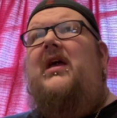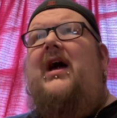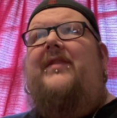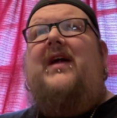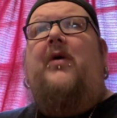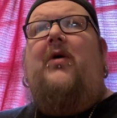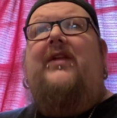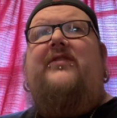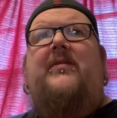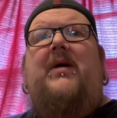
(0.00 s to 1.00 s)
think I
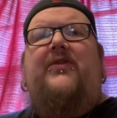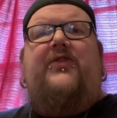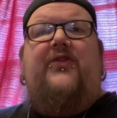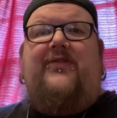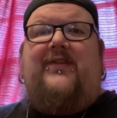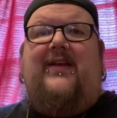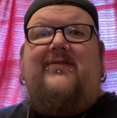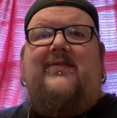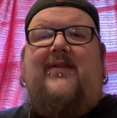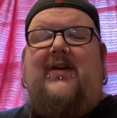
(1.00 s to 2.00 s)
watched about two
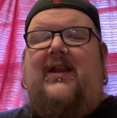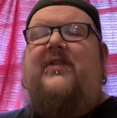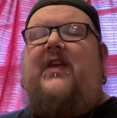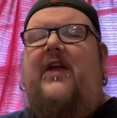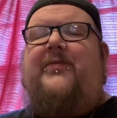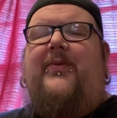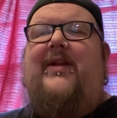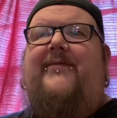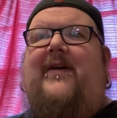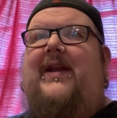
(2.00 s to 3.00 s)
seasons of it. It's pretty
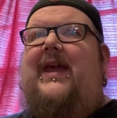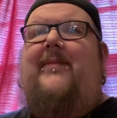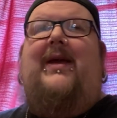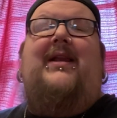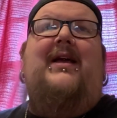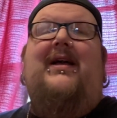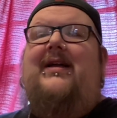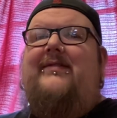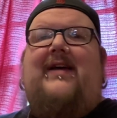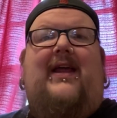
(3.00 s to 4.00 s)
funny. I mean,
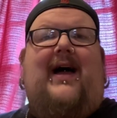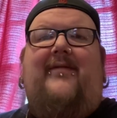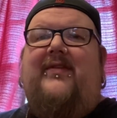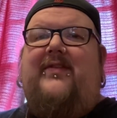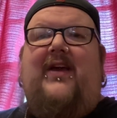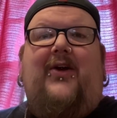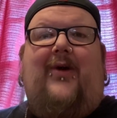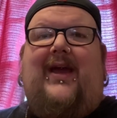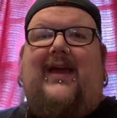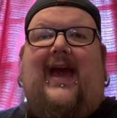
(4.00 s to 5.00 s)
it's got obviously a
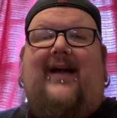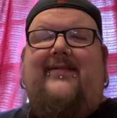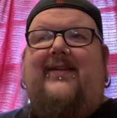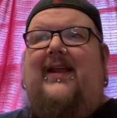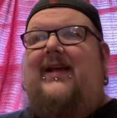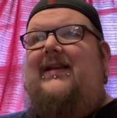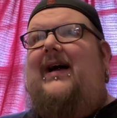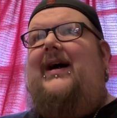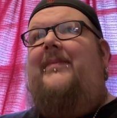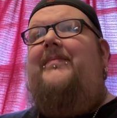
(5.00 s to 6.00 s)
great cast in it.
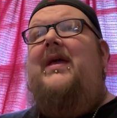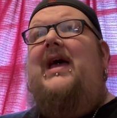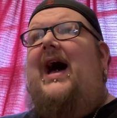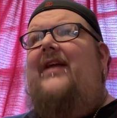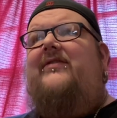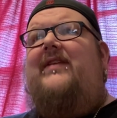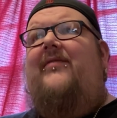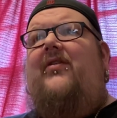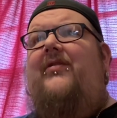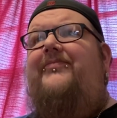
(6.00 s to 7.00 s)
I just
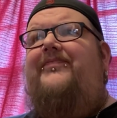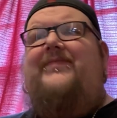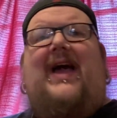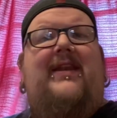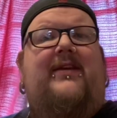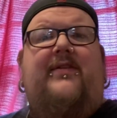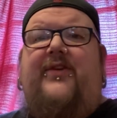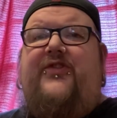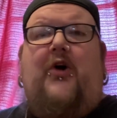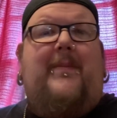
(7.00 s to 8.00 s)
never got into the
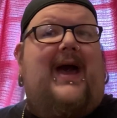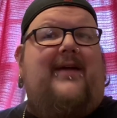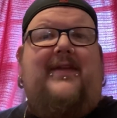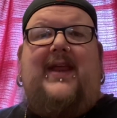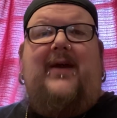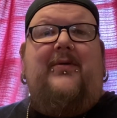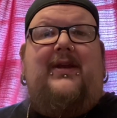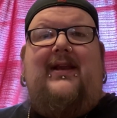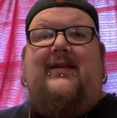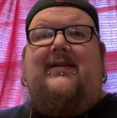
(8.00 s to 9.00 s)
show back in the day when
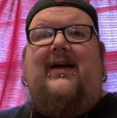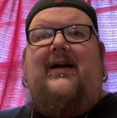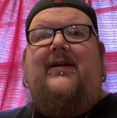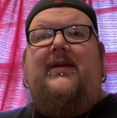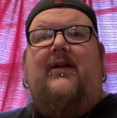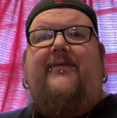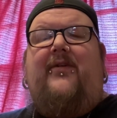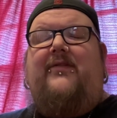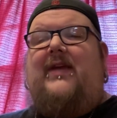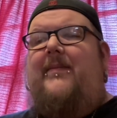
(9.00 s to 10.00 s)
it,
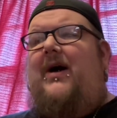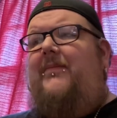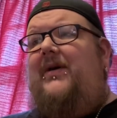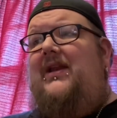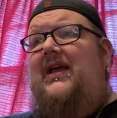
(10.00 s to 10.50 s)
first came out, but